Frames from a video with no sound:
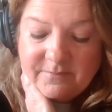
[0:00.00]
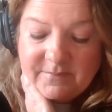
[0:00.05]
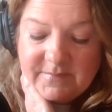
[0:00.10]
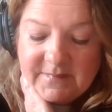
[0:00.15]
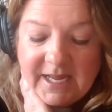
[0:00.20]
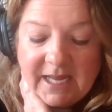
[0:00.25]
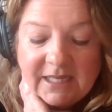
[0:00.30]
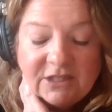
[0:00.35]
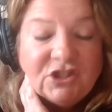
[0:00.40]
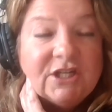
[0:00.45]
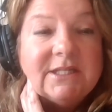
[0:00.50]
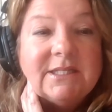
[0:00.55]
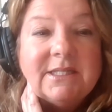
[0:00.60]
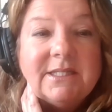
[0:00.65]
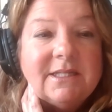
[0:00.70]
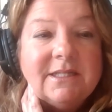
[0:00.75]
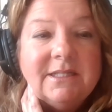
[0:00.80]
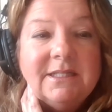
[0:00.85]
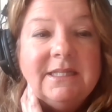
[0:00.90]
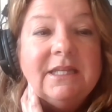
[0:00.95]
it
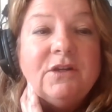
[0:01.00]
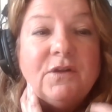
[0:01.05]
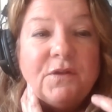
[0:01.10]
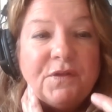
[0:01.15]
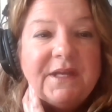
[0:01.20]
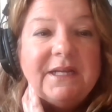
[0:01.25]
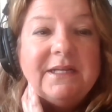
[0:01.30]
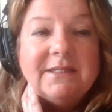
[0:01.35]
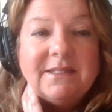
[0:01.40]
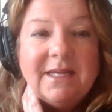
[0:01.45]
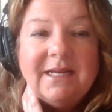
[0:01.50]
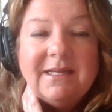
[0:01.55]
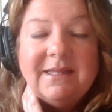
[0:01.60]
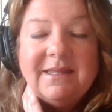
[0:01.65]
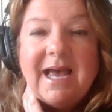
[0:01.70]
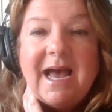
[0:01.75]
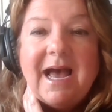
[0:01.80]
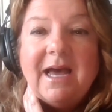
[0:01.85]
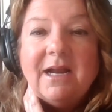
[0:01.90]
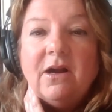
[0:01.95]
just little things like
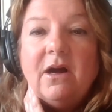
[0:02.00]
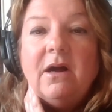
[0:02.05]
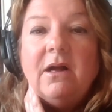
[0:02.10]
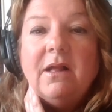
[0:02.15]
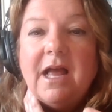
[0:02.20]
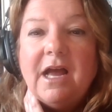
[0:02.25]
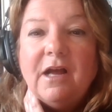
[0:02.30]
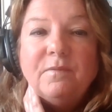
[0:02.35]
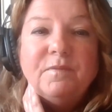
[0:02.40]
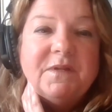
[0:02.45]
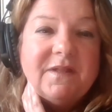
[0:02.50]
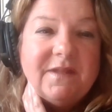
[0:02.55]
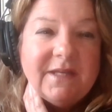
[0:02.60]
that all helps